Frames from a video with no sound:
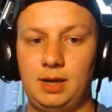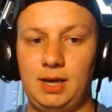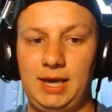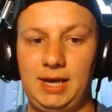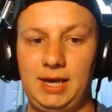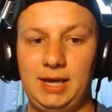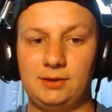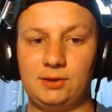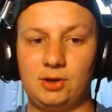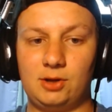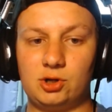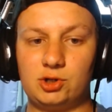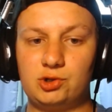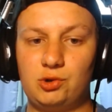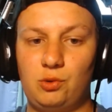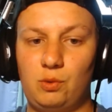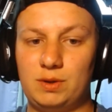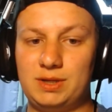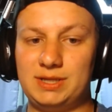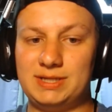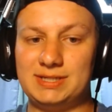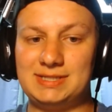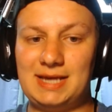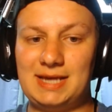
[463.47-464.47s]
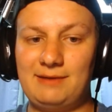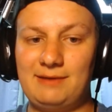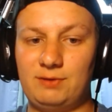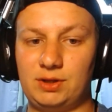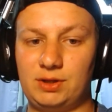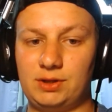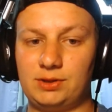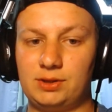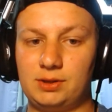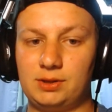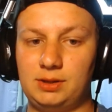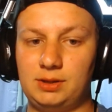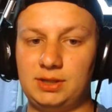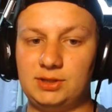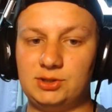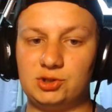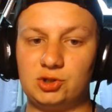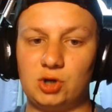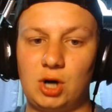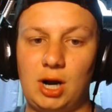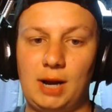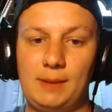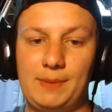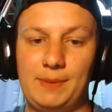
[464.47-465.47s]
and they're 27th in
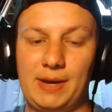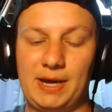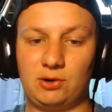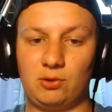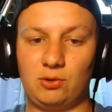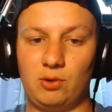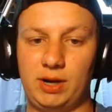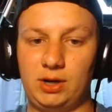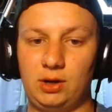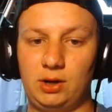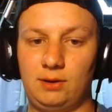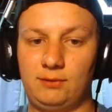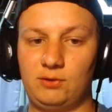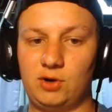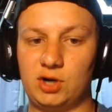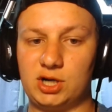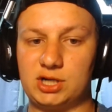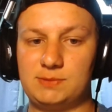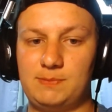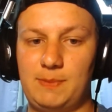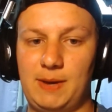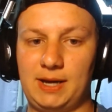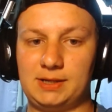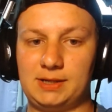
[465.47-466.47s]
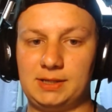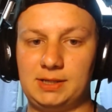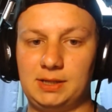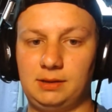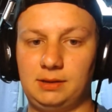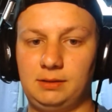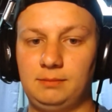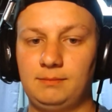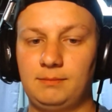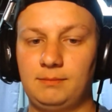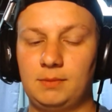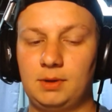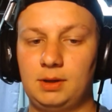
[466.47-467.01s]
dropback rate over expected.